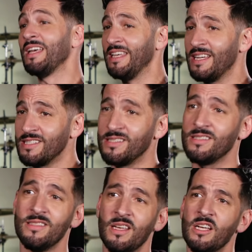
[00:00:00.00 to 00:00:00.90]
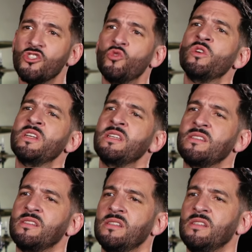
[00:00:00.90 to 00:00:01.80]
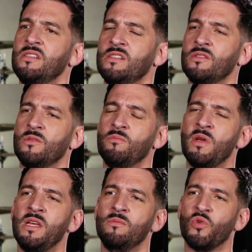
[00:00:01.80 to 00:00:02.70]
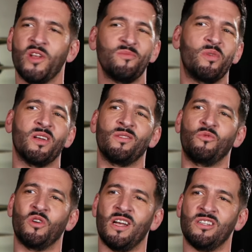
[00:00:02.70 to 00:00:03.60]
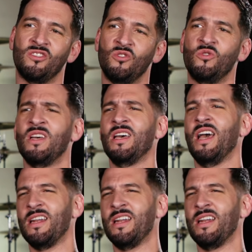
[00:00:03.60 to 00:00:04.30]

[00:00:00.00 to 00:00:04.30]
Yes, touring is the you know the main bread and butter of what I do, yeah.